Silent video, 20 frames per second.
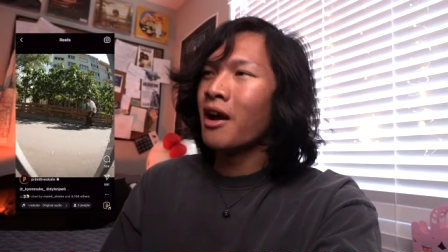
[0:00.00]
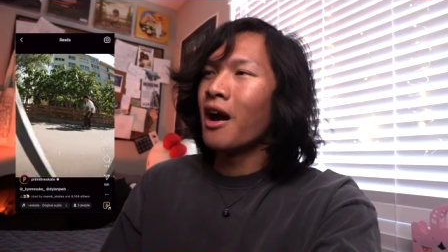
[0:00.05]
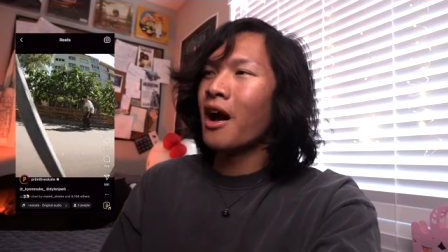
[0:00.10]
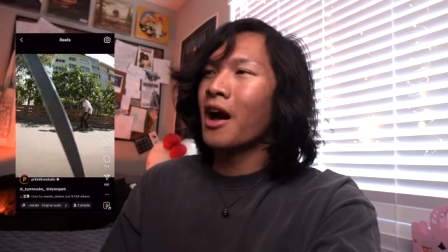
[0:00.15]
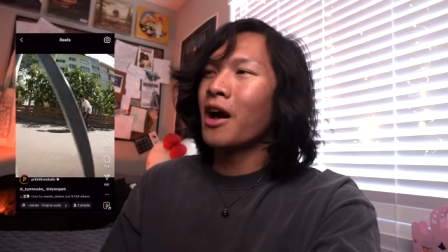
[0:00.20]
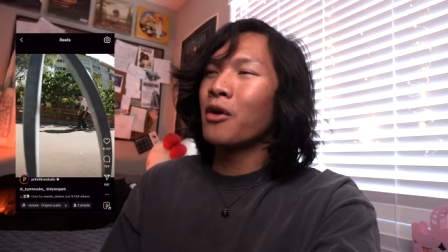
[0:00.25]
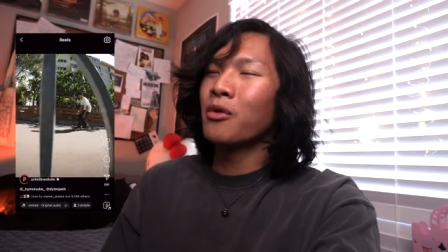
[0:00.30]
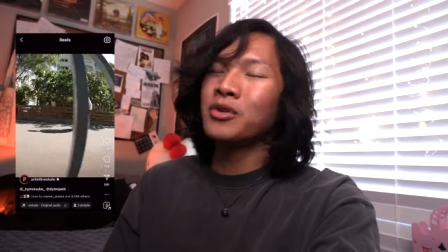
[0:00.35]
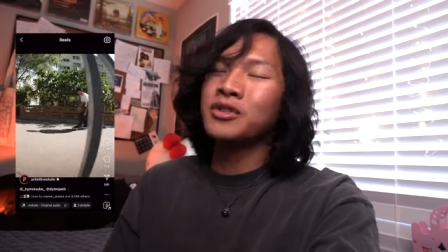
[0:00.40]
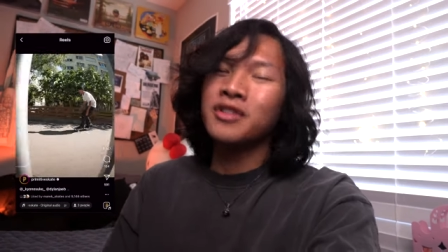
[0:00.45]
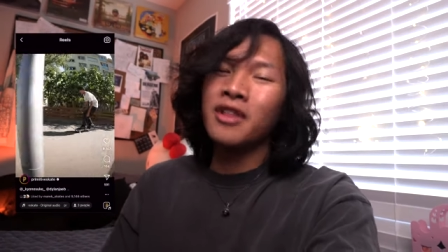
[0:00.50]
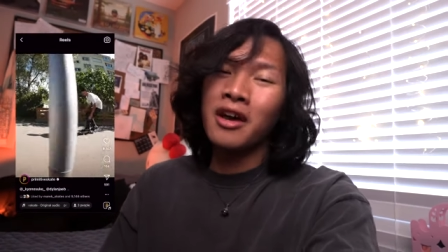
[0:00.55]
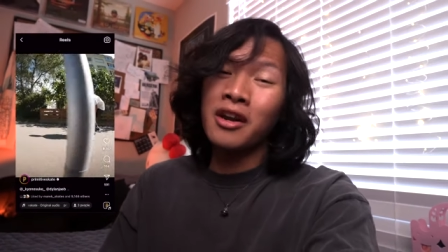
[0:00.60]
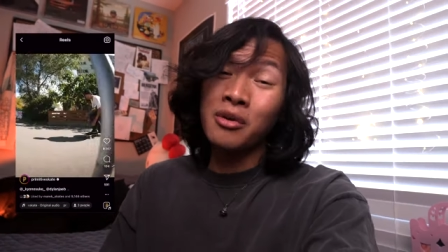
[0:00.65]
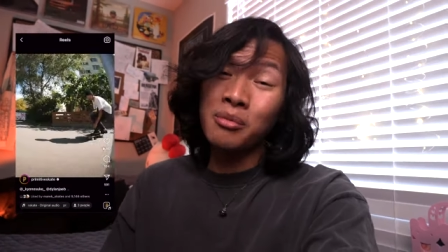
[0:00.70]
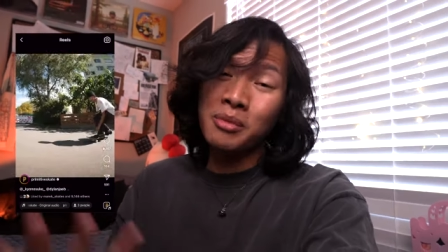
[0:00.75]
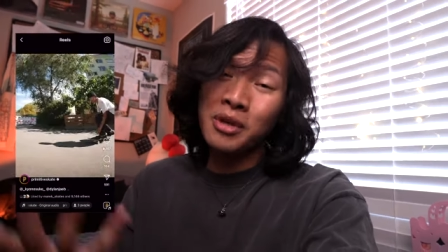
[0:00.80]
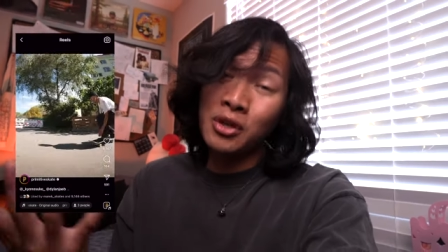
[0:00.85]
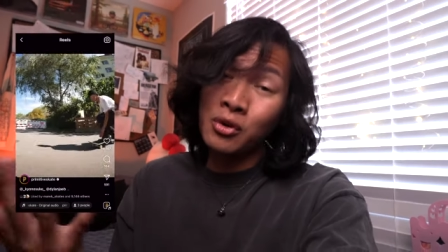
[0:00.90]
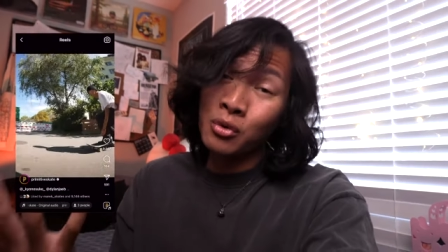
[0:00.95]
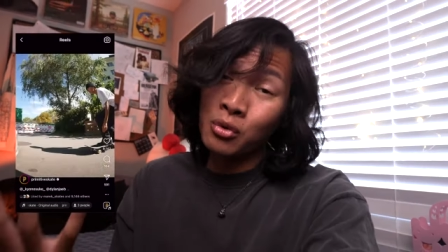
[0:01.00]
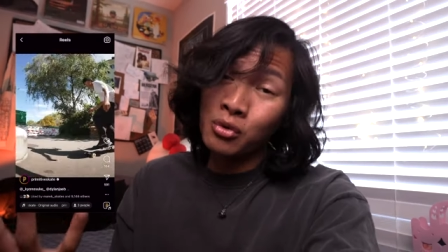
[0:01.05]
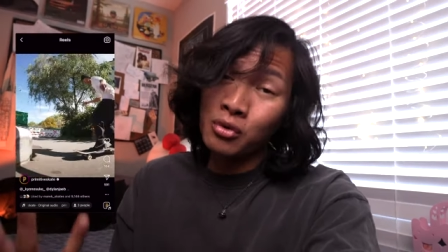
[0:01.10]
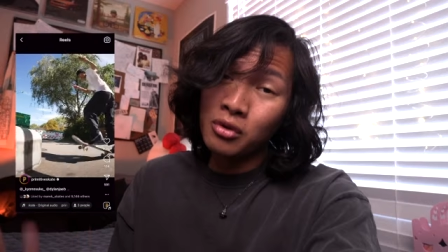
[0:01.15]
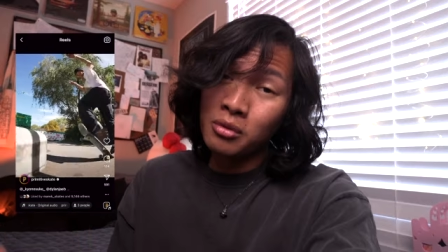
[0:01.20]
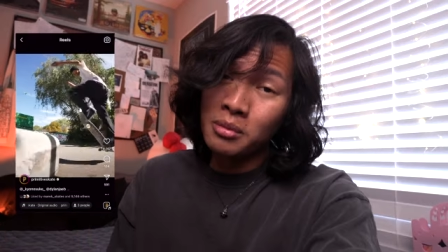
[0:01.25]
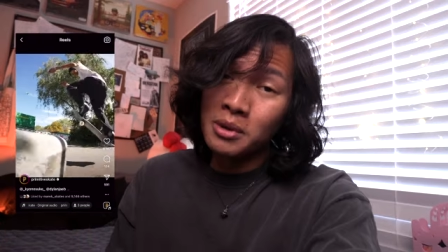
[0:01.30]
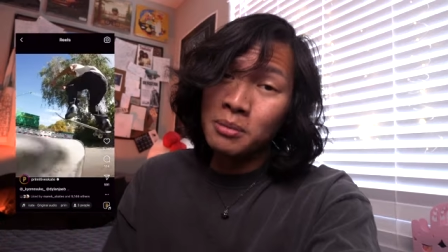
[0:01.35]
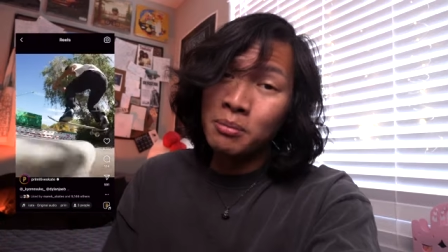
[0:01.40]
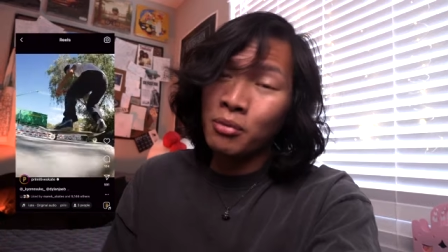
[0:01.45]
I always thought it would be
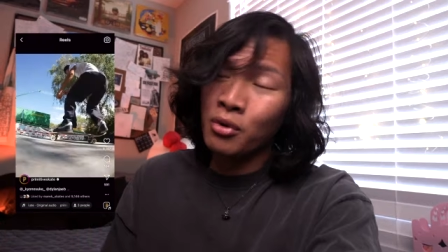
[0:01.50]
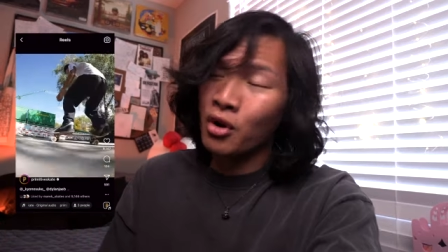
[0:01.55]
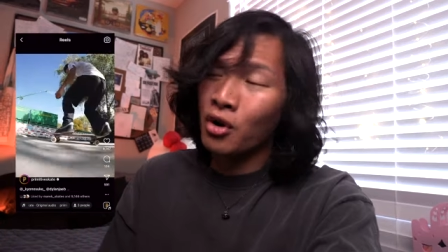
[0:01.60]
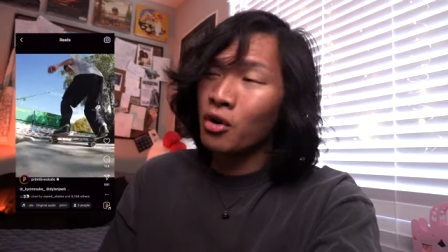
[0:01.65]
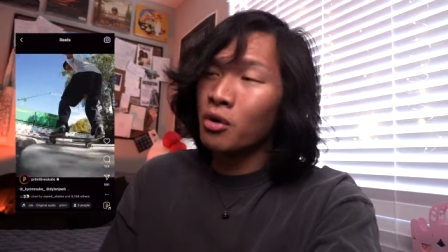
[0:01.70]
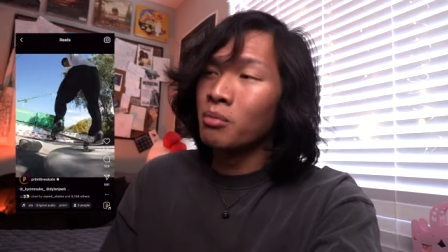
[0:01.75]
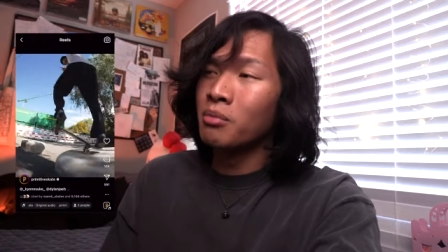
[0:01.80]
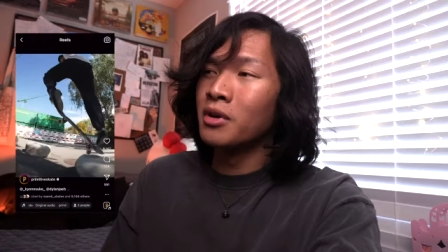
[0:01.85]
cool to be pro,